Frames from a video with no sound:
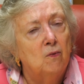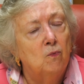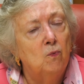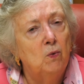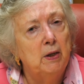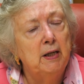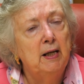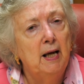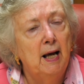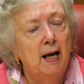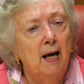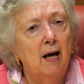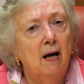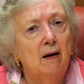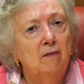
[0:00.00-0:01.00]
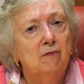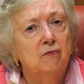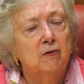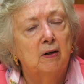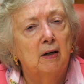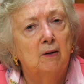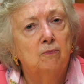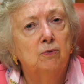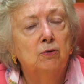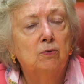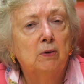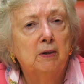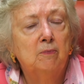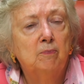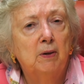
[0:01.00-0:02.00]
we have a
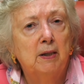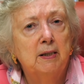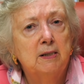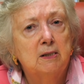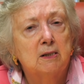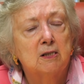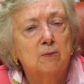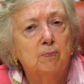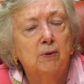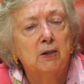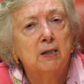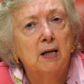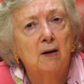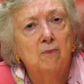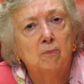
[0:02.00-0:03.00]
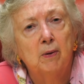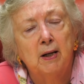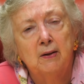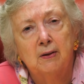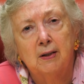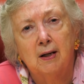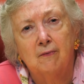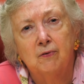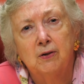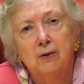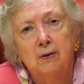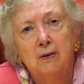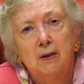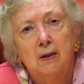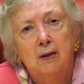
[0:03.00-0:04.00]
rule in place that's put down by the
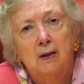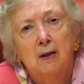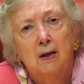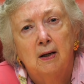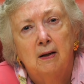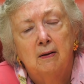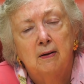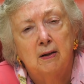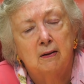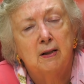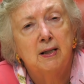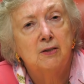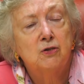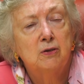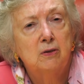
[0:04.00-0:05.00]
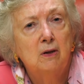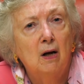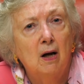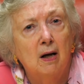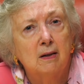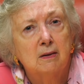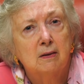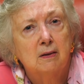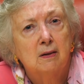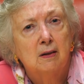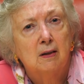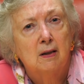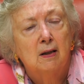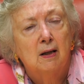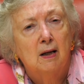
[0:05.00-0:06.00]
governor that they should not.
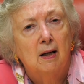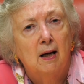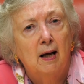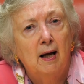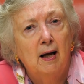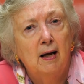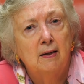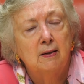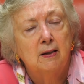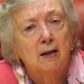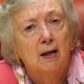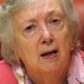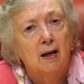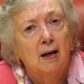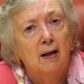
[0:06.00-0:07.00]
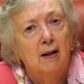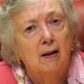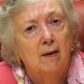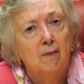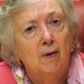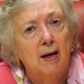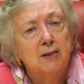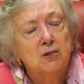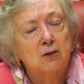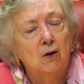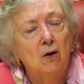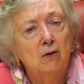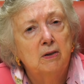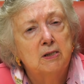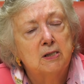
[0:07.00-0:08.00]
And as
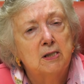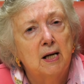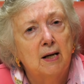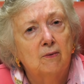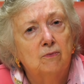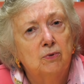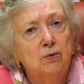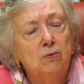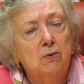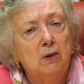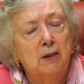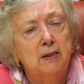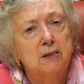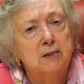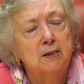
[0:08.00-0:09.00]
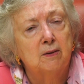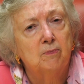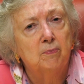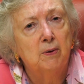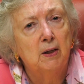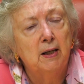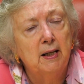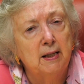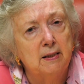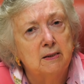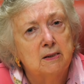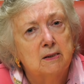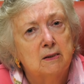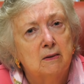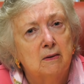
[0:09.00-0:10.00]
long as that rule is in
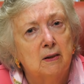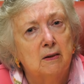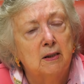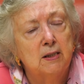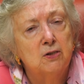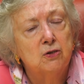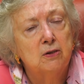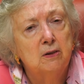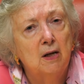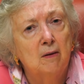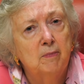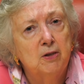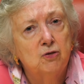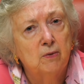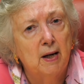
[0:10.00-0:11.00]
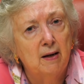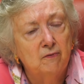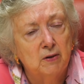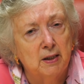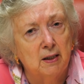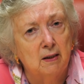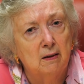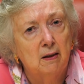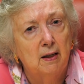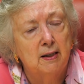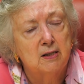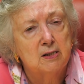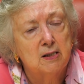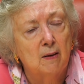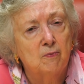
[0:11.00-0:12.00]
place, that they should not be traveling
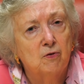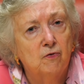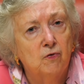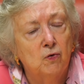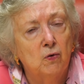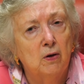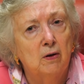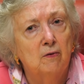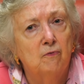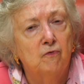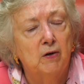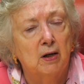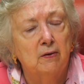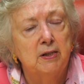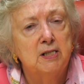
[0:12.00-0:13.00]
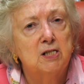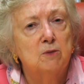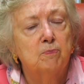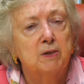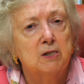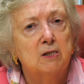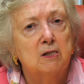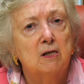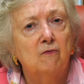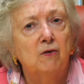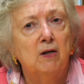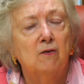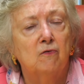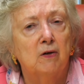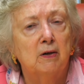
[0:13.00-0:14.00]
except for very
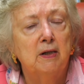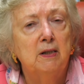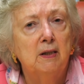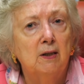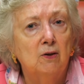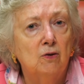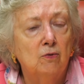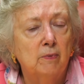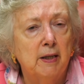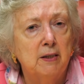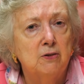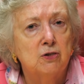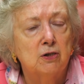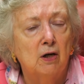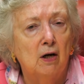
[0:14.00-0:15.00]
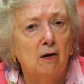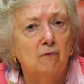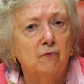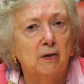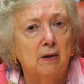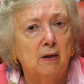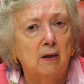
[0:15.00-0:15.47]
specific, very narrow range of